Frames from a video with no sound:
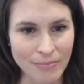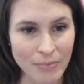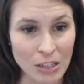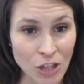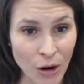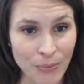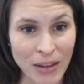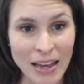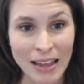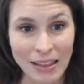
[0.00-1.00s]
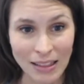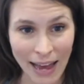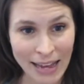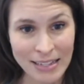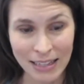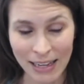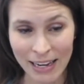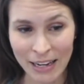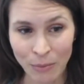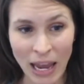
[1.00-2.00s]
So
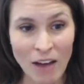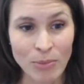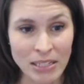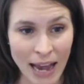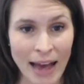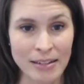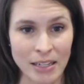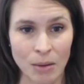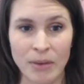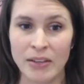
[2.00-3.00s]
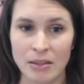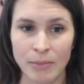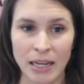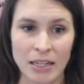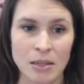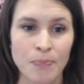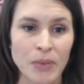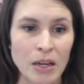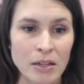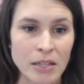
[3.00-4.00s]
lastly, we have potassium in this mix.
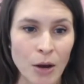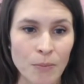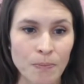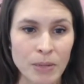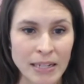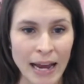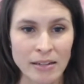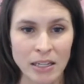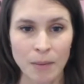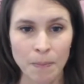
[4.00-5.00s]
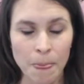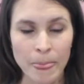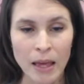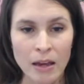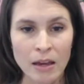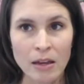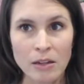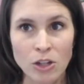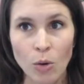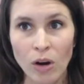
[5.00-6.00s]
So potassium.
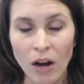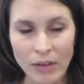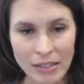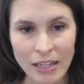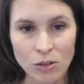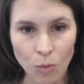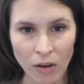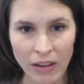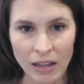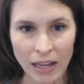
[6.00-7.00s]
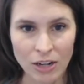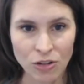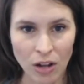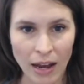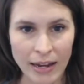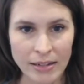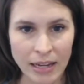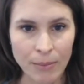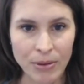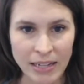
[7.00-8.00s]
So obviously it's one of the electrolytes,
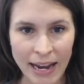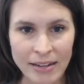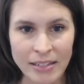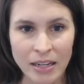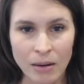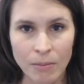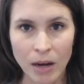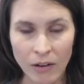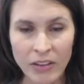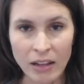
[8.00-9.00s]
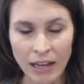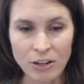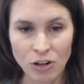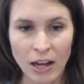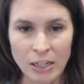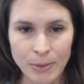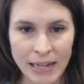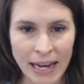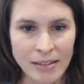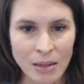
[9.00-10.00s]
and potassium
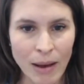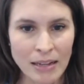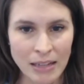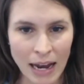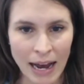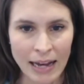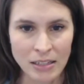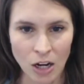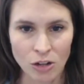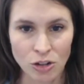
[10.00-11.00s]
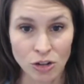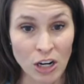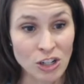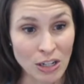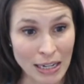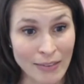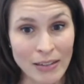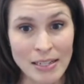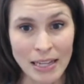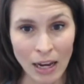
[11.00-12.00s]
has the highest concentration in the
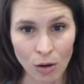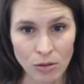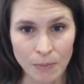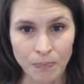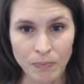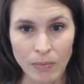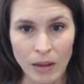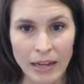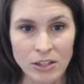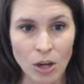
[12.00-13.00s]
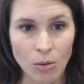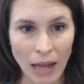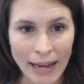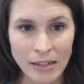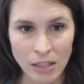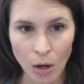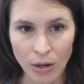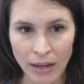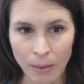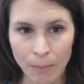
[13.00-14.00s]
cells. And so, like
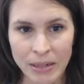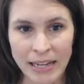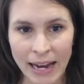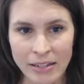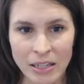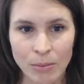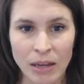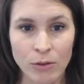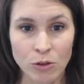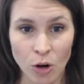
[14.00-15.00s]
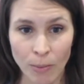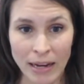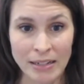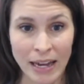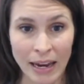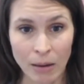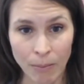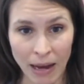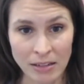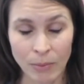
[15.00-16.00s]
sodium, potassium levels are maintained
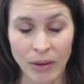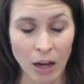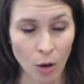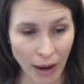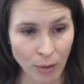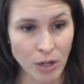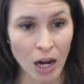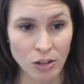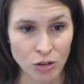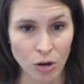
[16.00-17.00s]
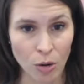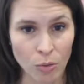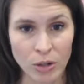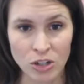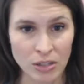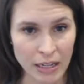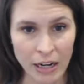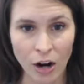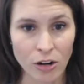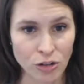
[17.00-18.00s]
by something called aldosterone, which is in
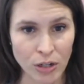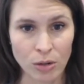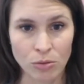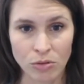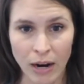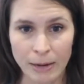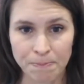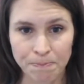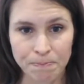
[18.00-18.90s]
our adrenals, right?